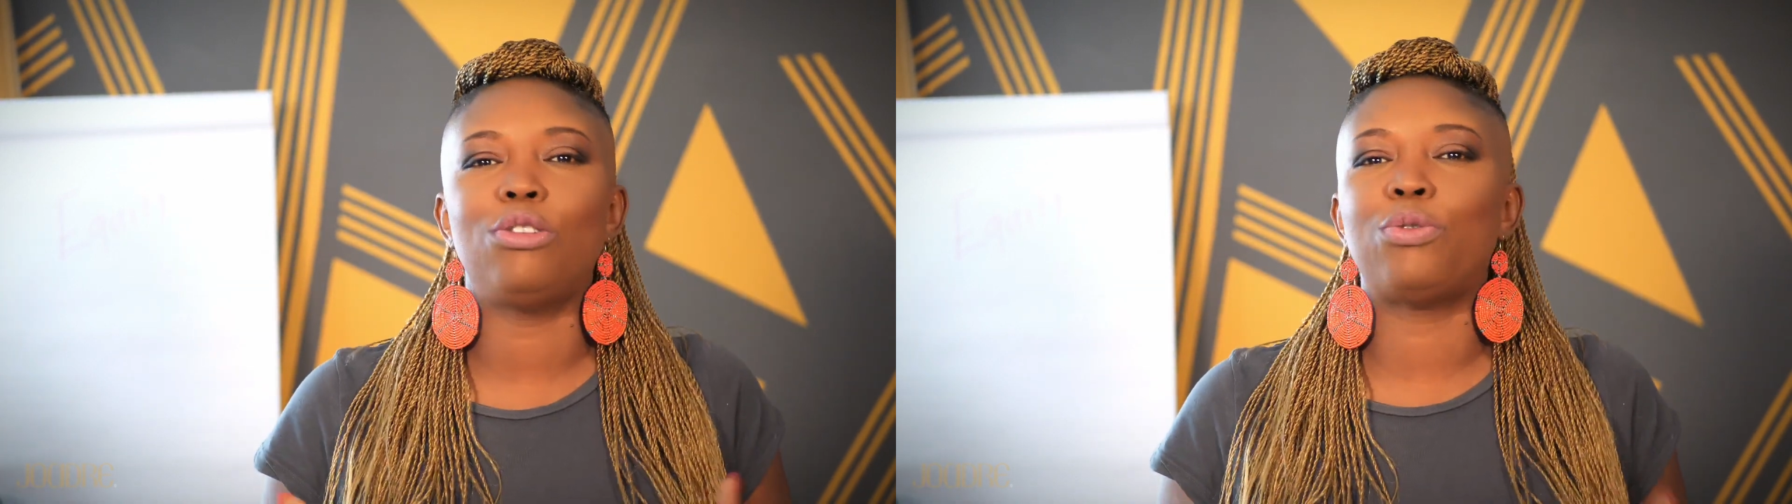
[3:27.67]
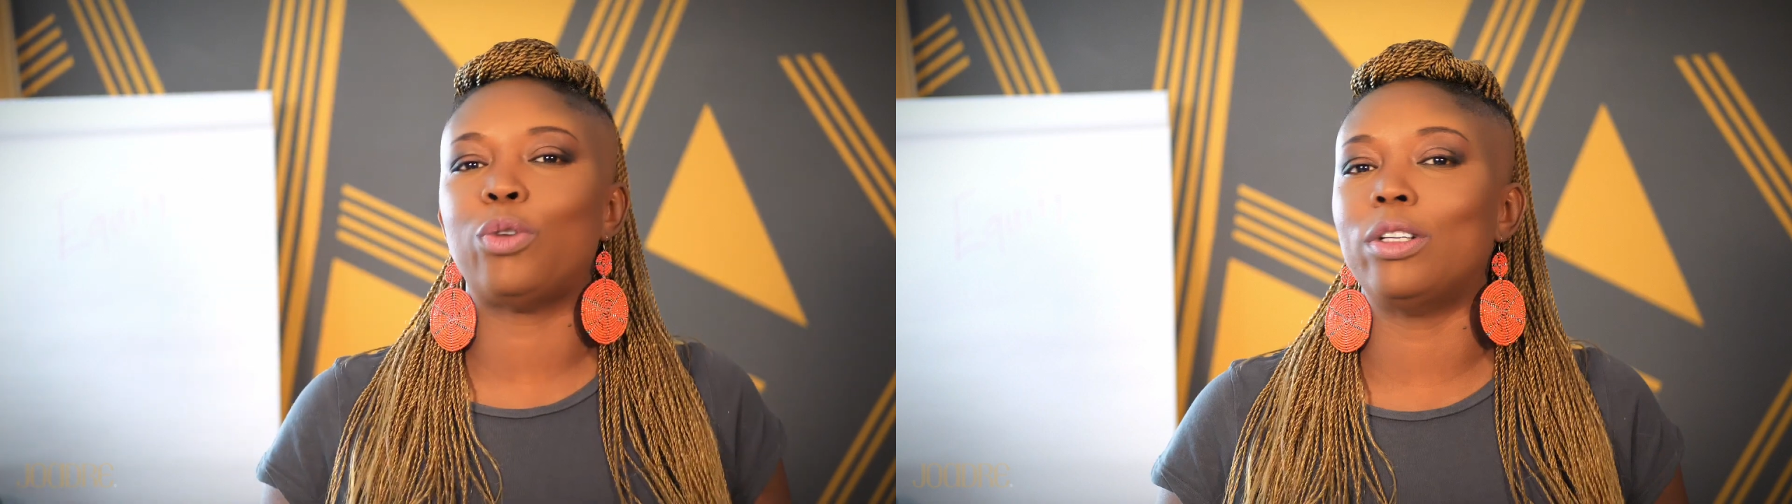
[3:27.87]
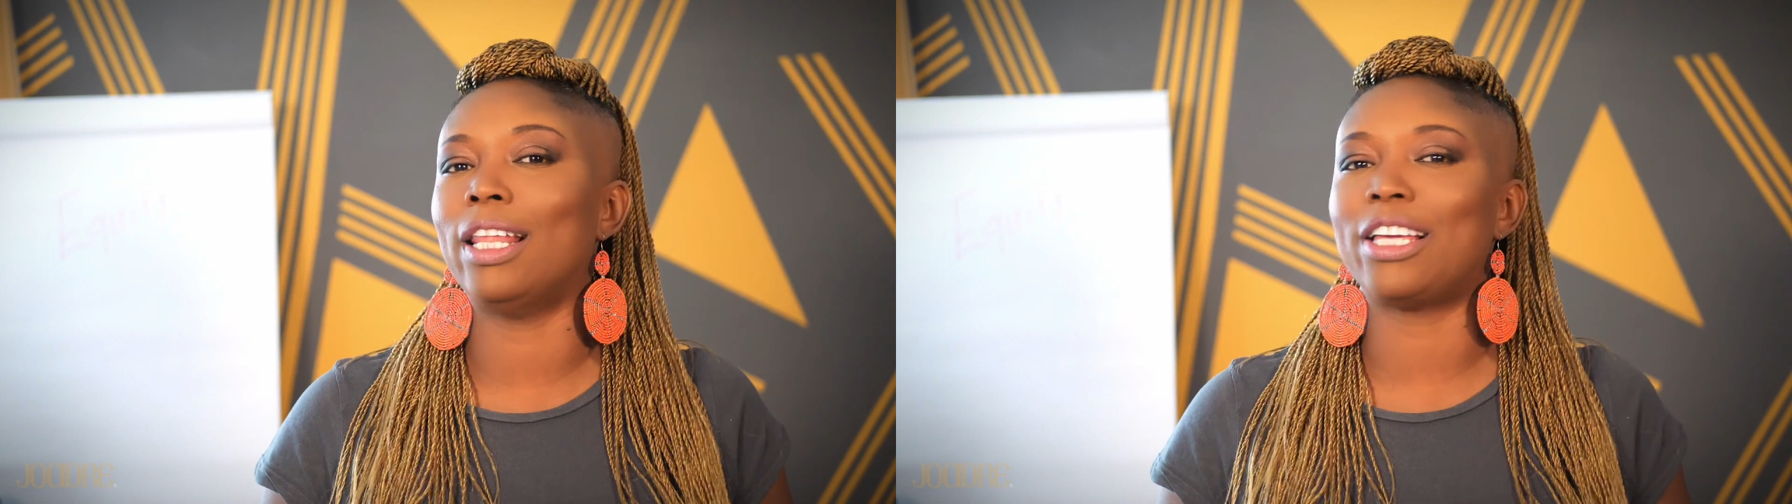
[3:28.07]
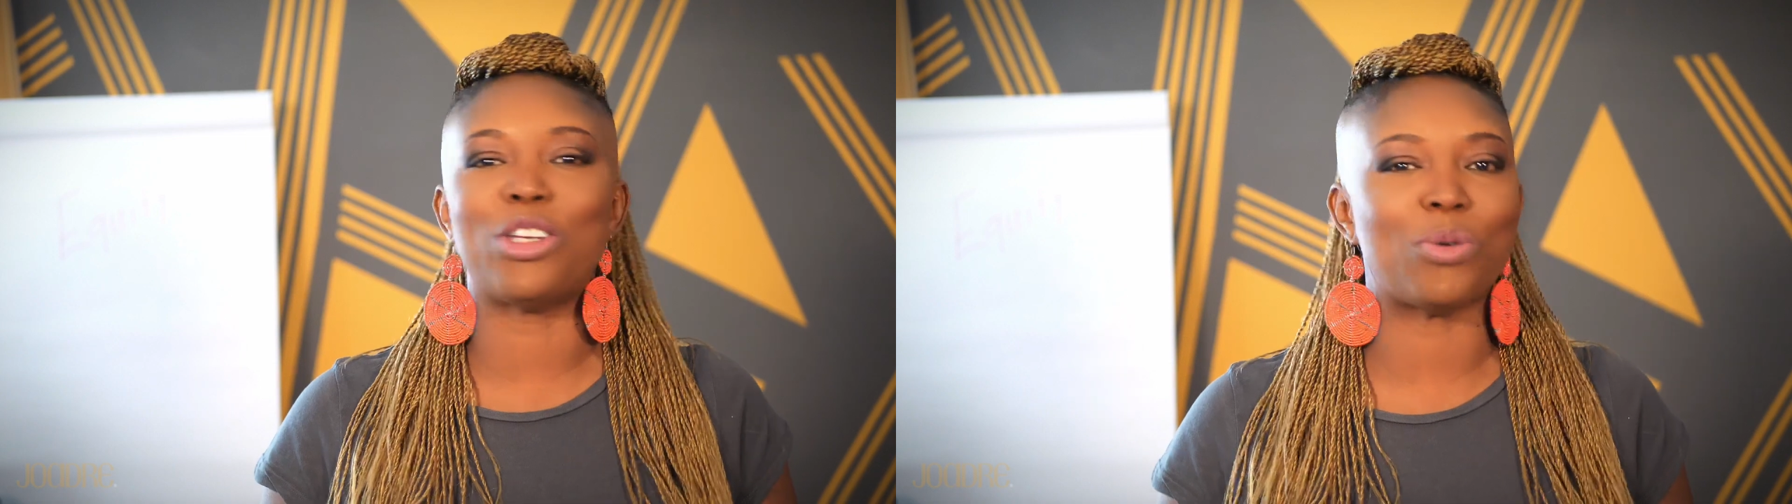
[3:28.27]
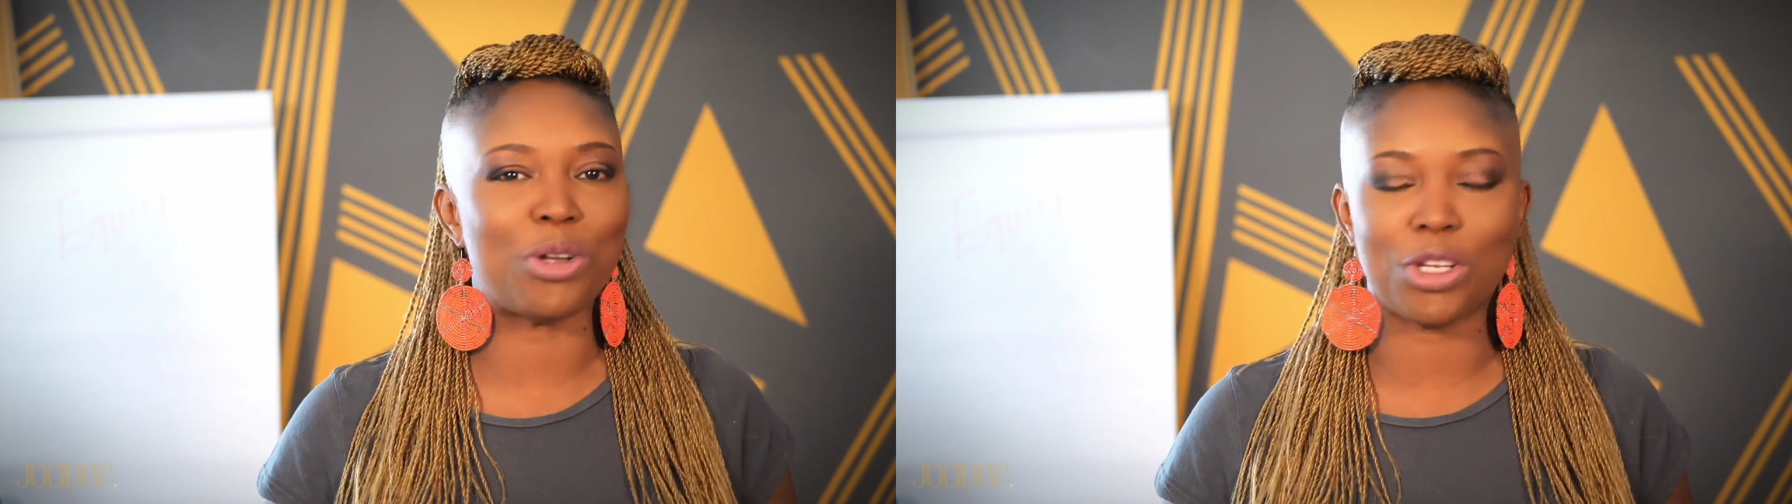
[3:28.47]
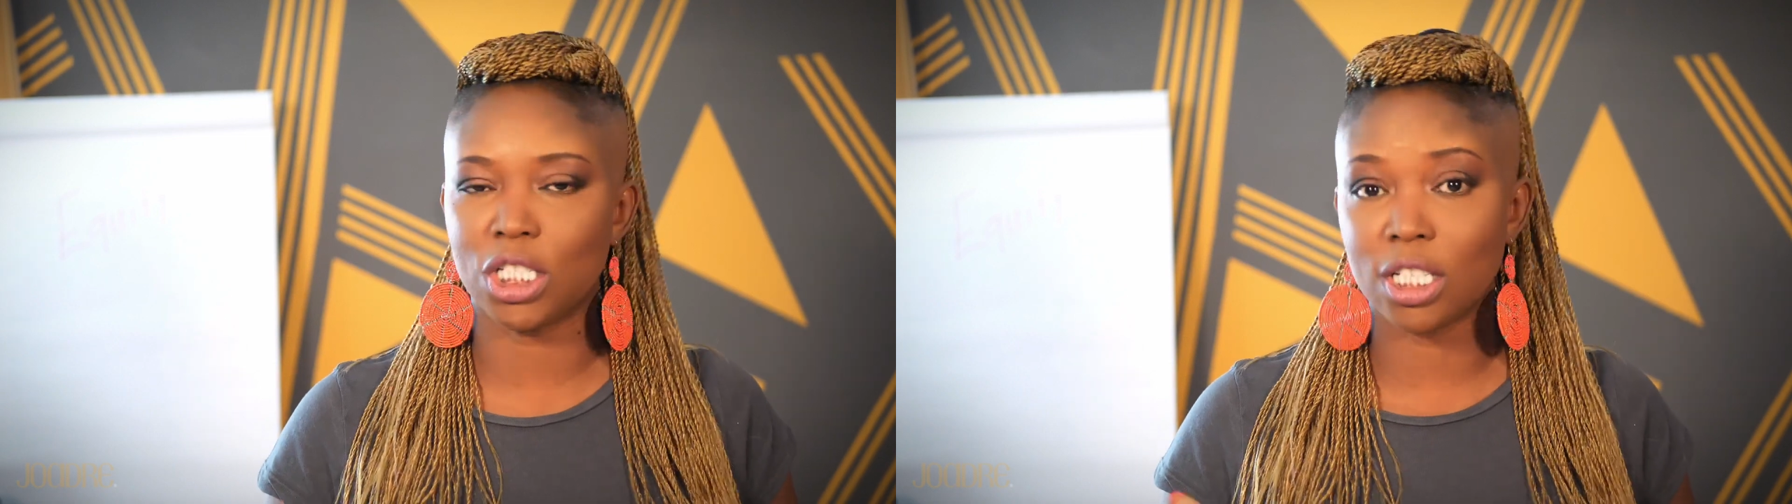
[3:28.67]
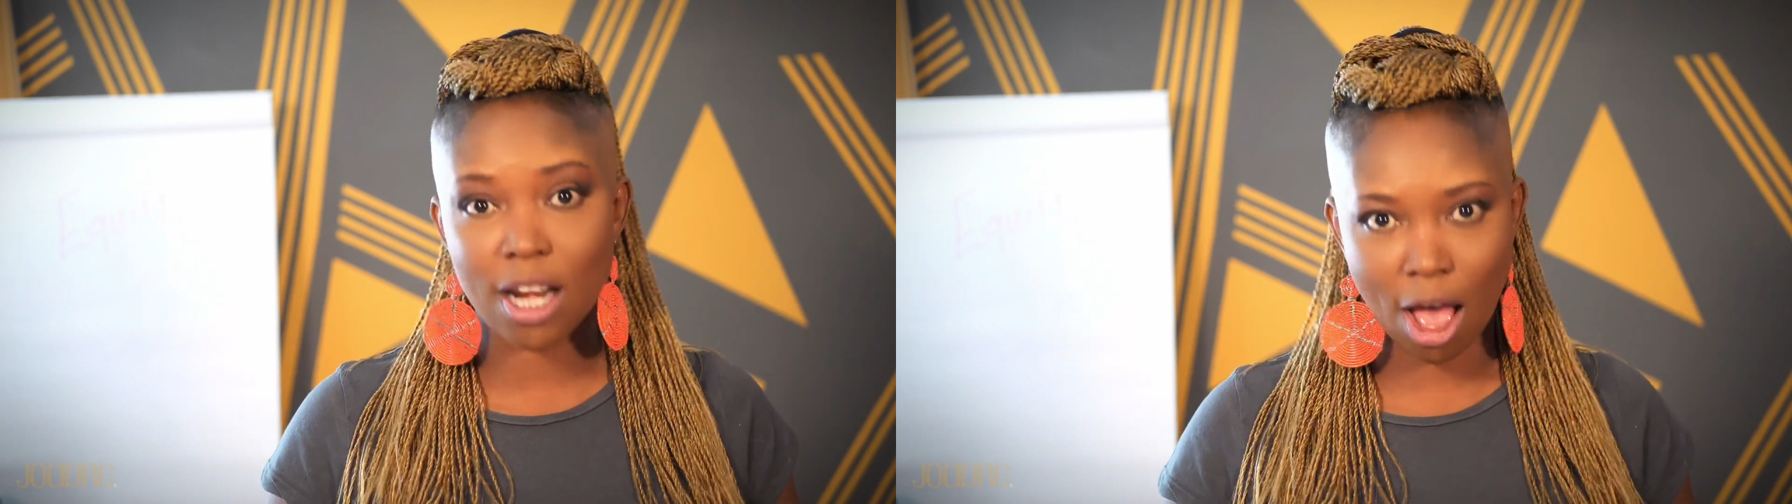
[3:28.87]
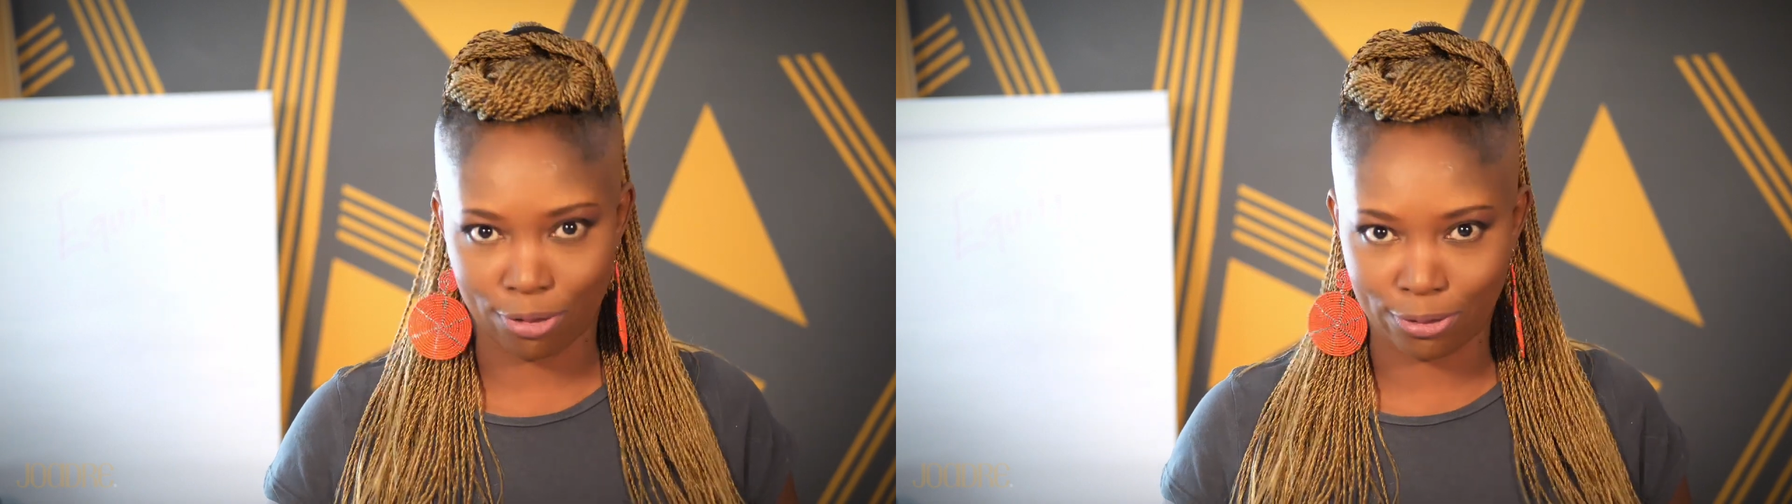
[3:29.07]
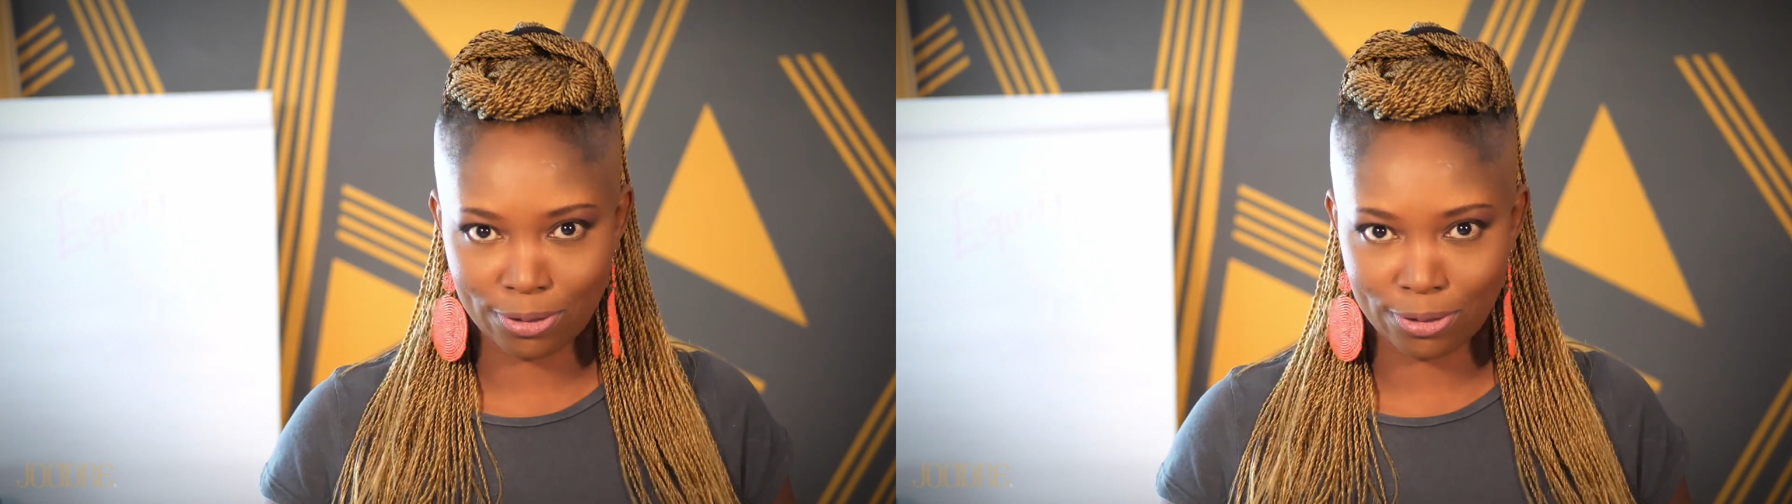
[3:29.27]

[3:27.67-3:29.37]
to feel like you're not enough.